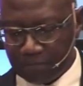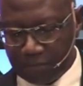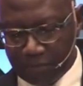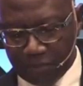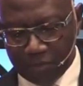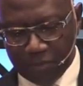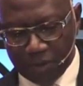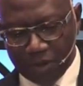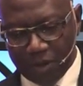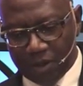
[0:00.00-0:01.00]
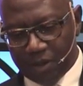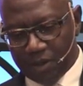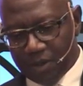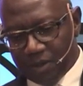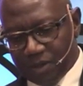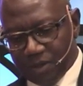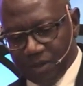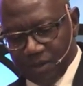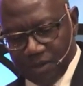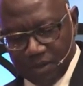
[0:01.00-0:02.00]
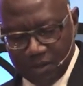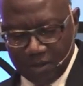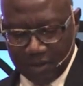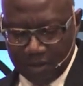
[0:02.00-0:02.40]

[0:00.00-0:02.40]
No one is speaking in this clip.